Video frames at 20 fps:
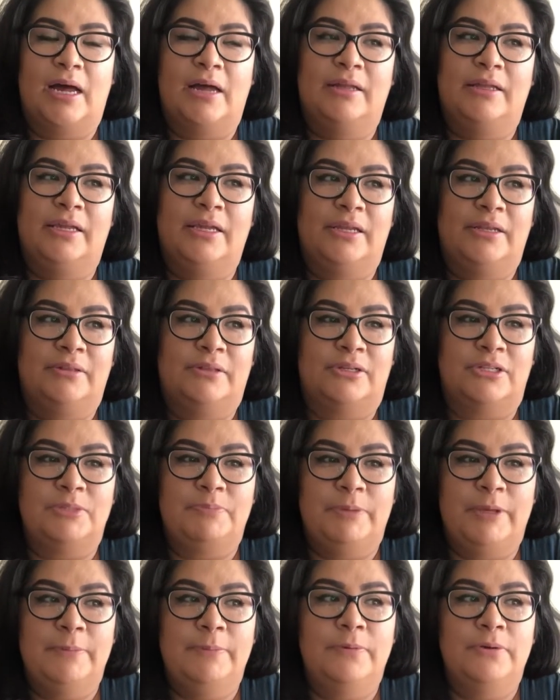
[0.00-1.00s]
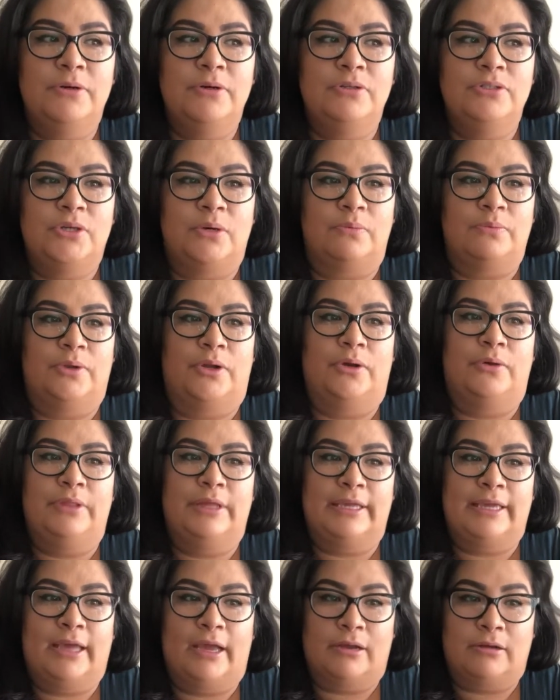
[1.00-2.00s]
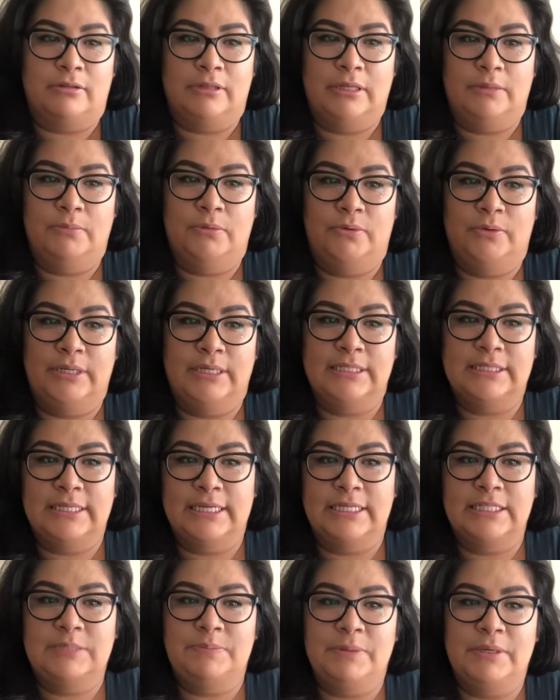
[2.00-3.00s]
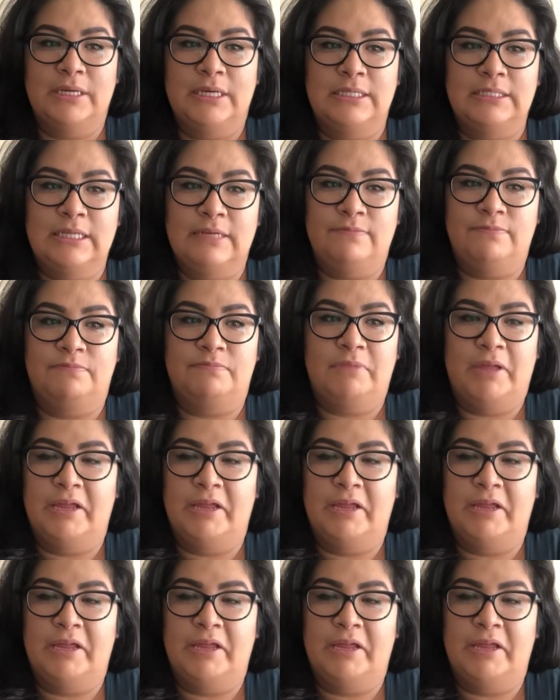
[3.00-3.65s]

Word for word: I, there's people who don't know that Cackling Moon exists because they